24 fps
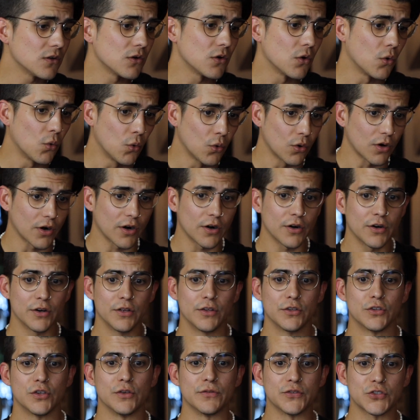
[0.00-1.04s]
or
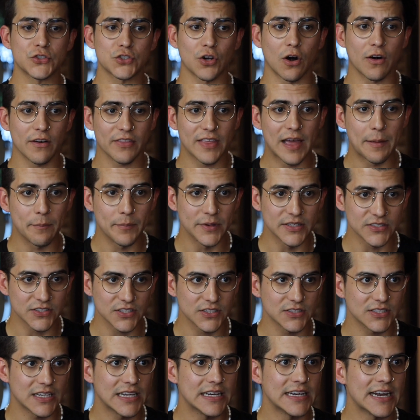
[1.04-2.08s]
you've started that
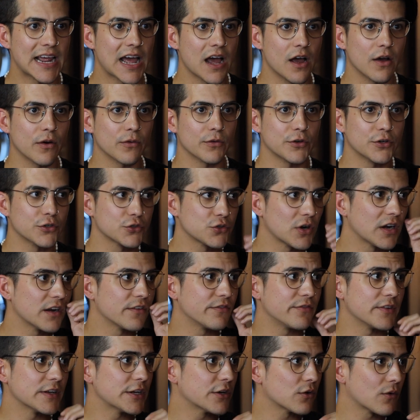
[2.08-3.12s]
business and now you're trying to
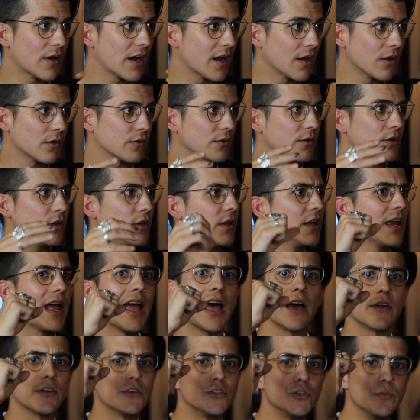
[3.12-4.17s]
figure out
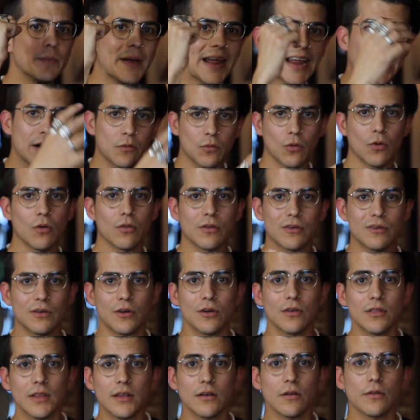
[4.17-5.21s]
how to do payroll
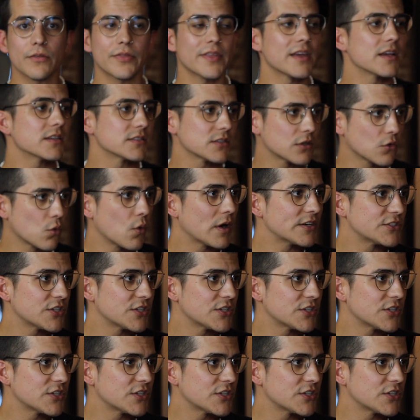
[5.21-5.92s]
or little things that are quite